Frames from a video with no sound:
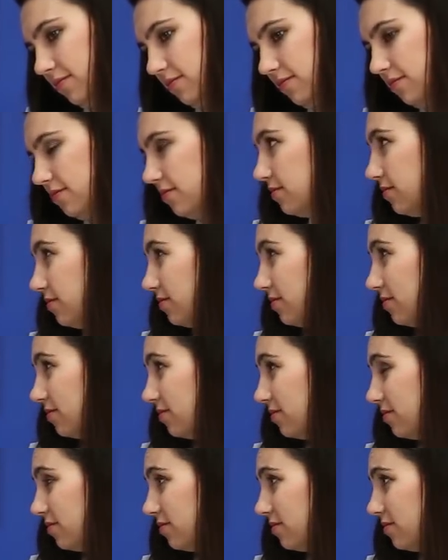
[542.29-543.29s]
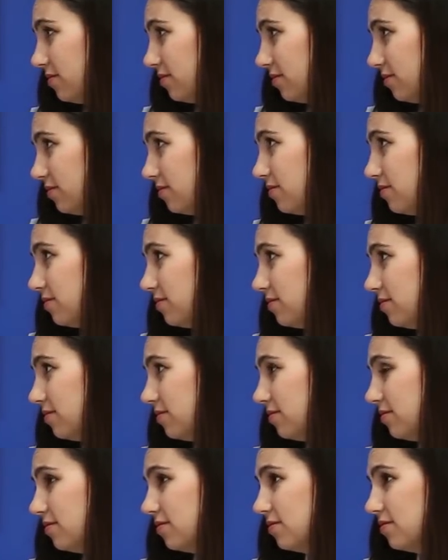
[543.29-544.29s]

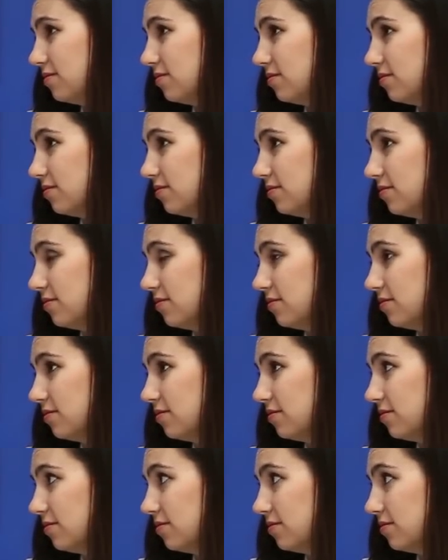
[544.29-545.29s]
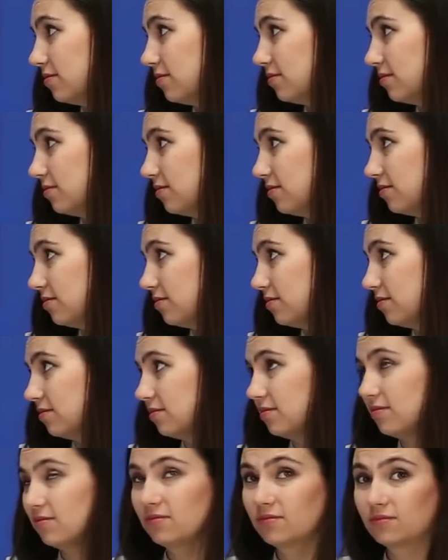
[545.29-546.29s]

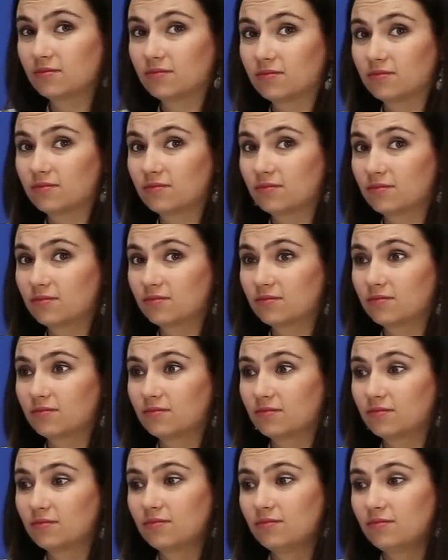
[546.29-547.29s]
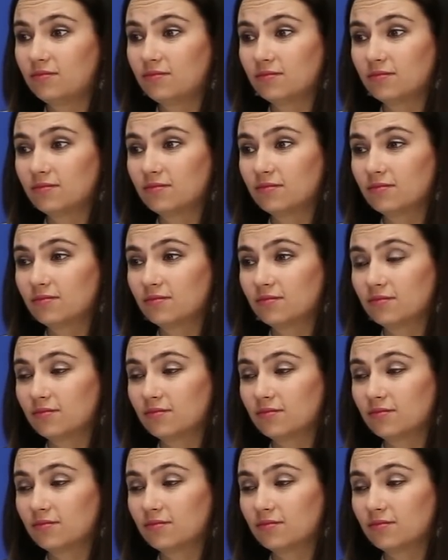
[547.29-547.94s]
(not speaking)